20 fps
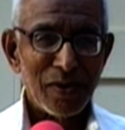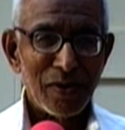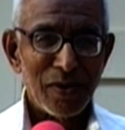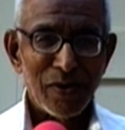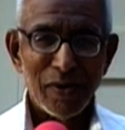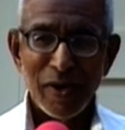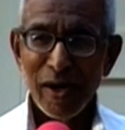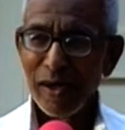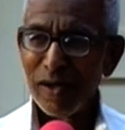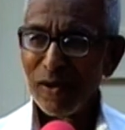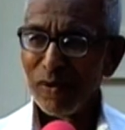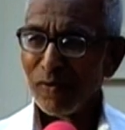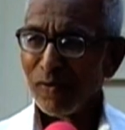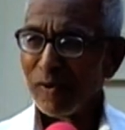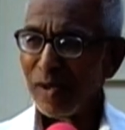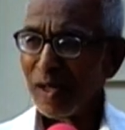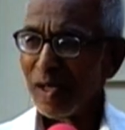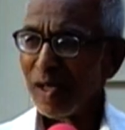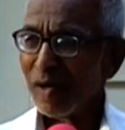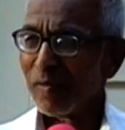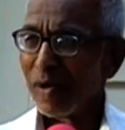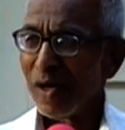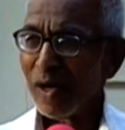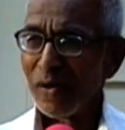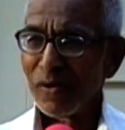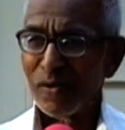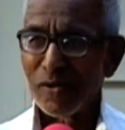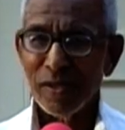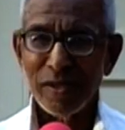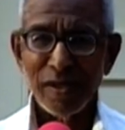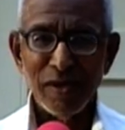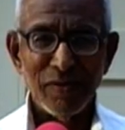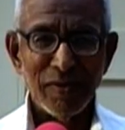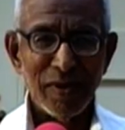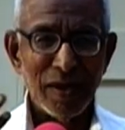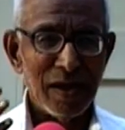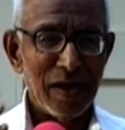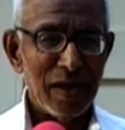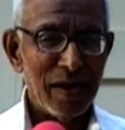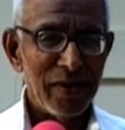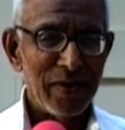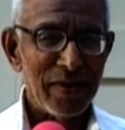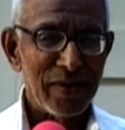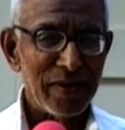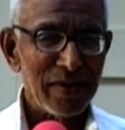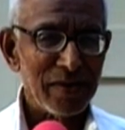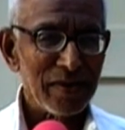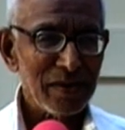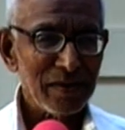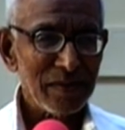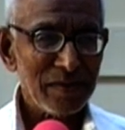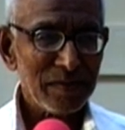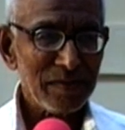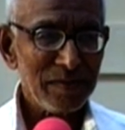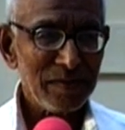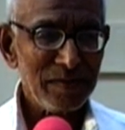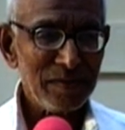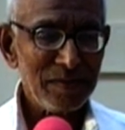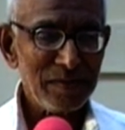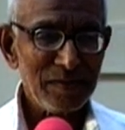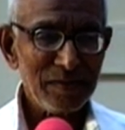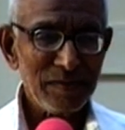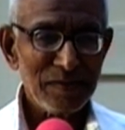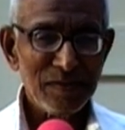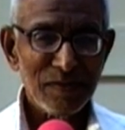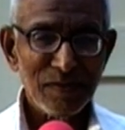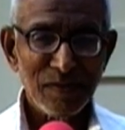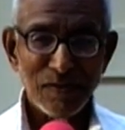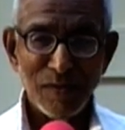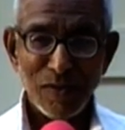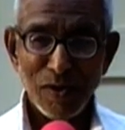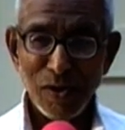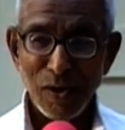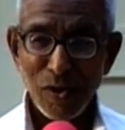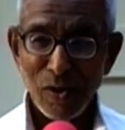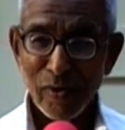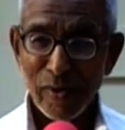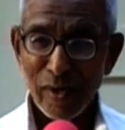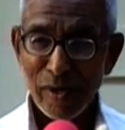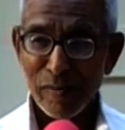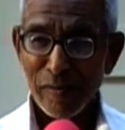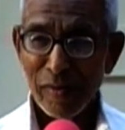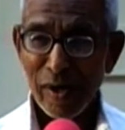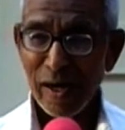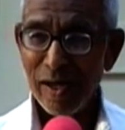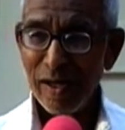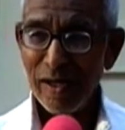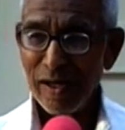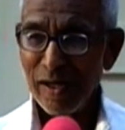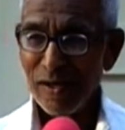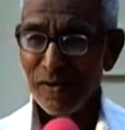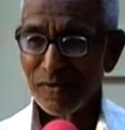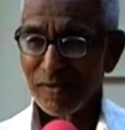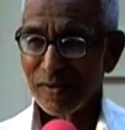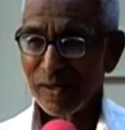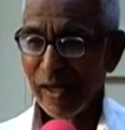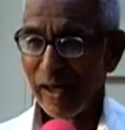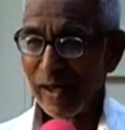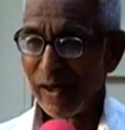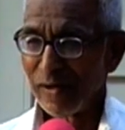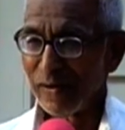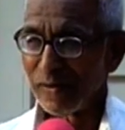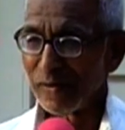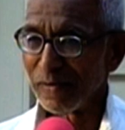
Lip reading: Why worry about the world? Your mind is there.